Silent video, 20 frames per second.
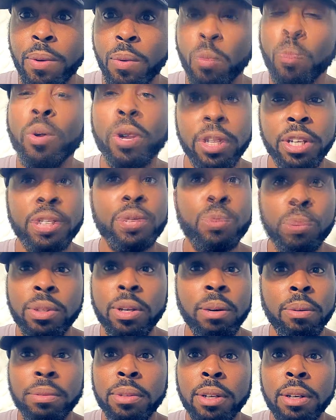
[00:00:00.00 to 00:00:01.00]
what you
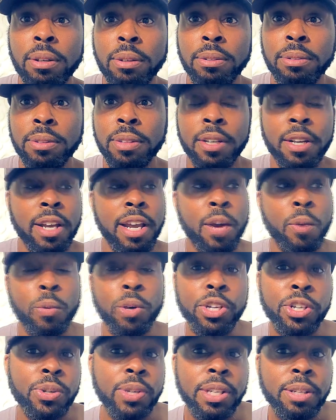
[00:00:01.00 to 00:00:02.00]
don't know and
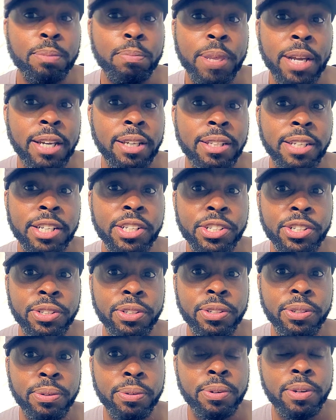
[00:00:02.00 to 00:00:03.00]
what you didn't pay
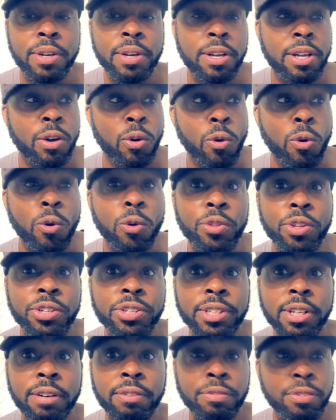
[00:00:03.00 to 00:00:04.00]
attention to. All
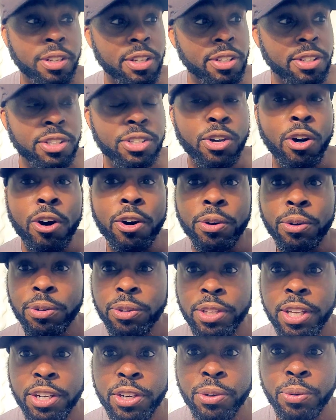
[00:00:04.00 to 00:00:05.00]
this stuff, look at this
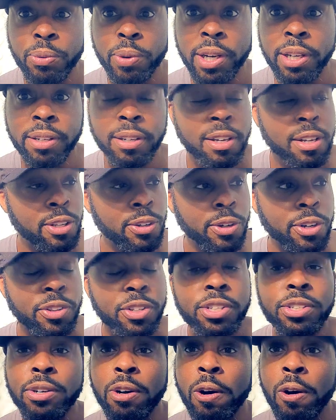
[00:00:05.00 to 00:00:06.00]
article that you read. Look
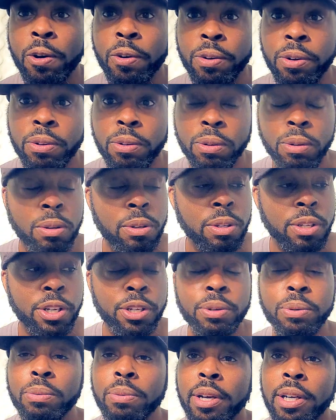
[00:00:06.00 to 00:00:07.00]
at this article
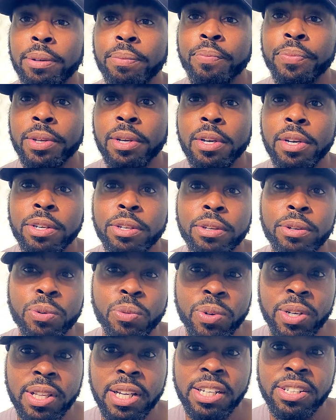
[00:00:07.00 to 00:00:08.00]
that you read. Do
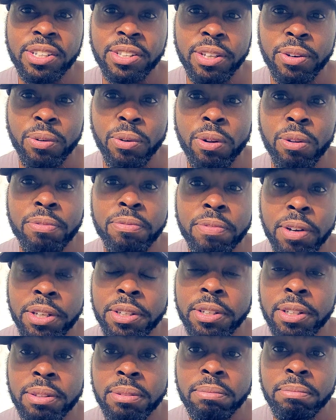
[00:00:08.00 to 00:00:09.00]
you realize that they're all
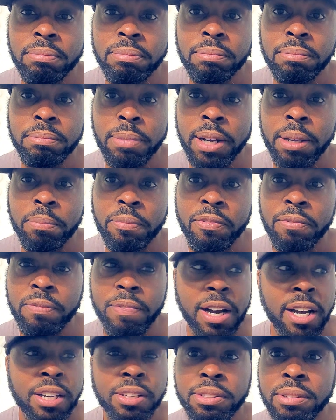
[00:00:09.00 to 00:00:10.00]
funded by
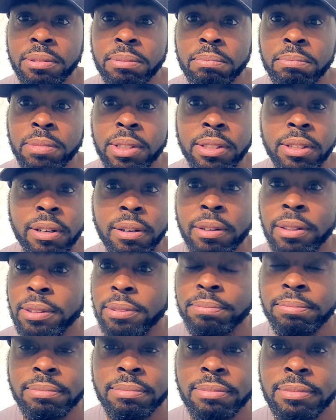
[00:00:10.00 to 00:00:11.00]
Pfizer, Moderna?